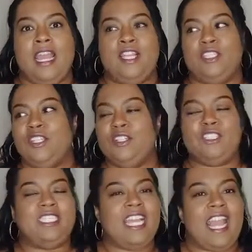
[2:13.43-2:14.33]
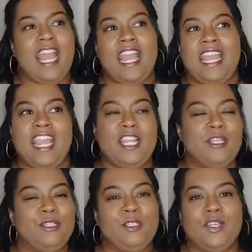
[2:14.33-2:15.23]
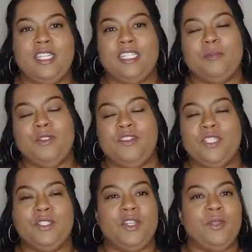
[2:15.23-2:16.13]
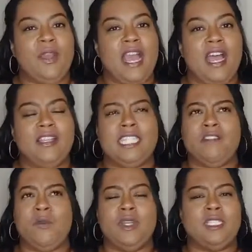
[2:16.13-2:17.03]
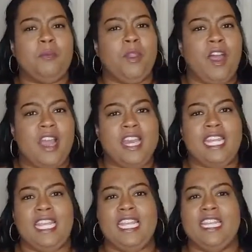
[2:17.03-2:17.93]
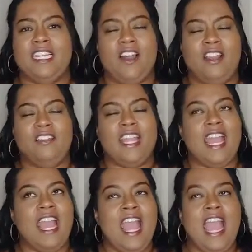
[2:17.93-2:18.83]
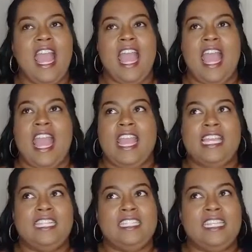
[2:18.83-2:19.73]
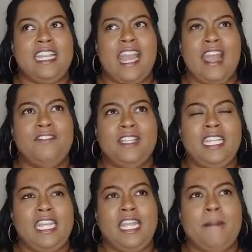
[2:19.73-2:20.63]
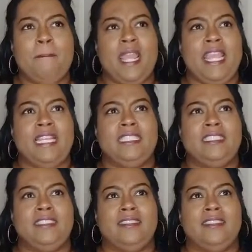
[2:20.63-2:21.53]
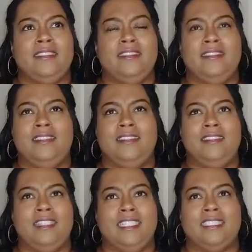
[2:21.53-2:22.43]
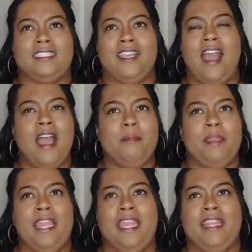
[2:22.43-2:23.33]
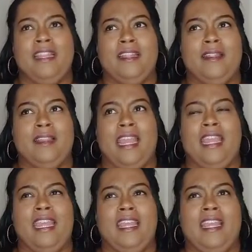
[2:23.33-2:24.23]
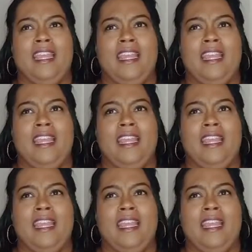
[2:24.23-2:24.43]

And so, she's like, "Hey, yeah, Toya just moved into her new house. Everyone's applauding and all of that." And then Heavenly makes this comment like,